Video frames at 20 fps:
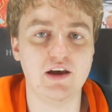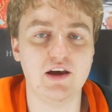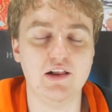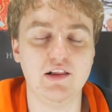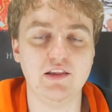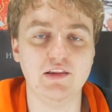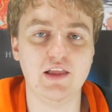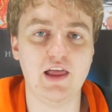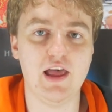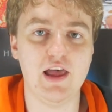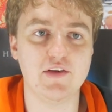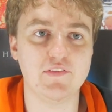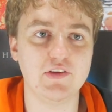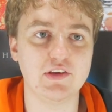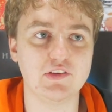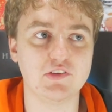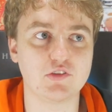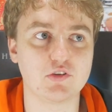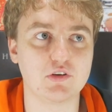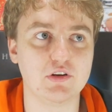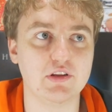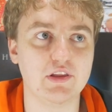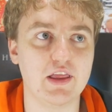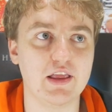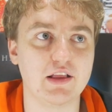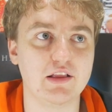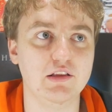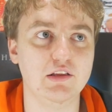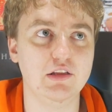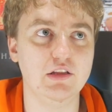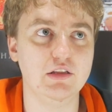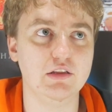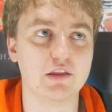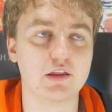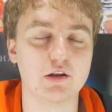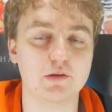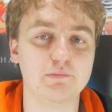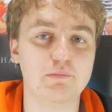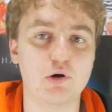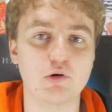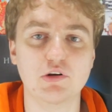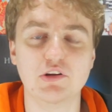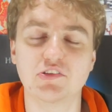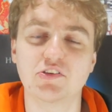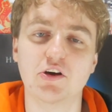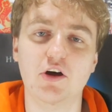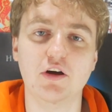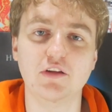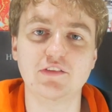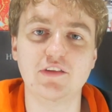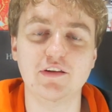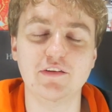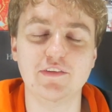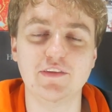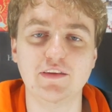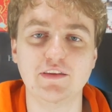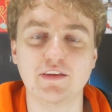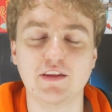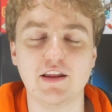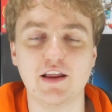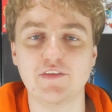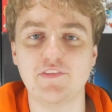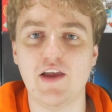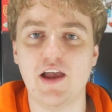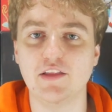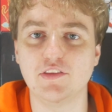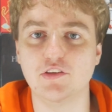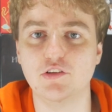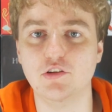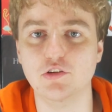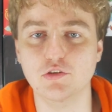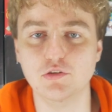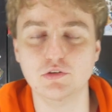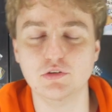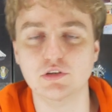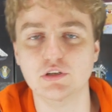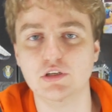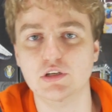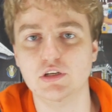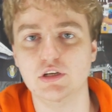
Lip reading: I'll have a sort of like little bonus content thing that I've had to do.